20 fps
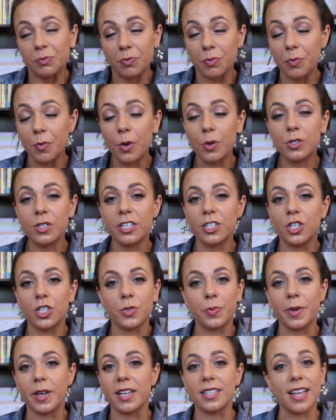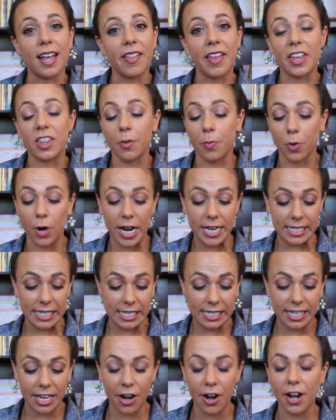Mostly just because I like the
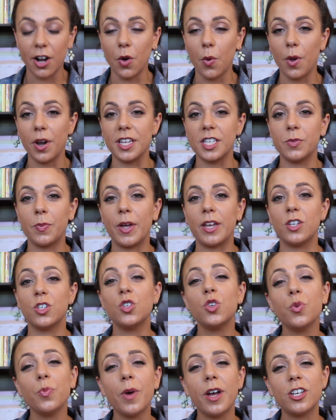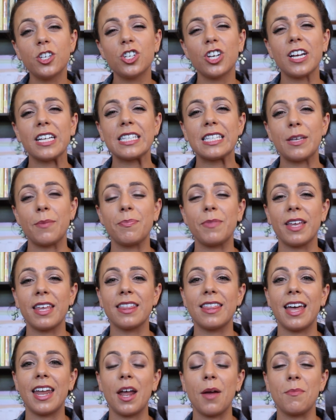prices there. I don't want to spend too much on
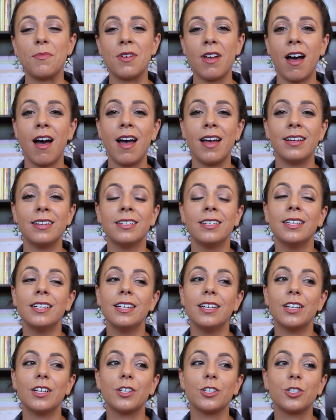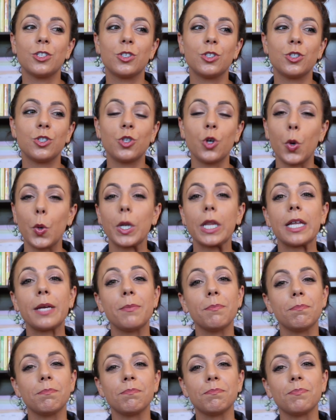something that I'm not
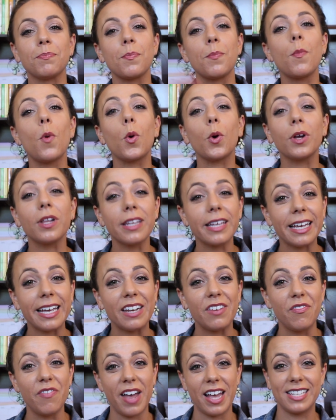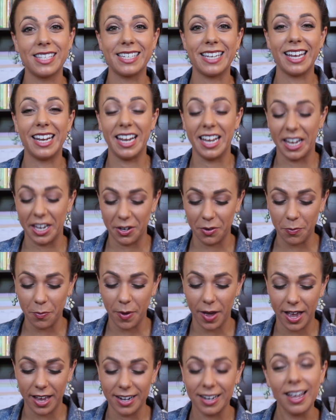totally morally invested in,
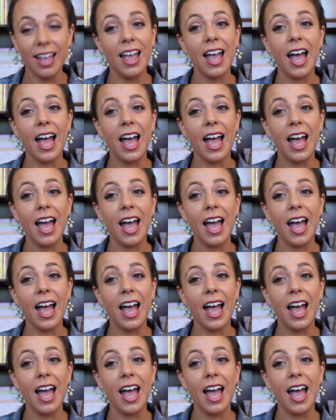but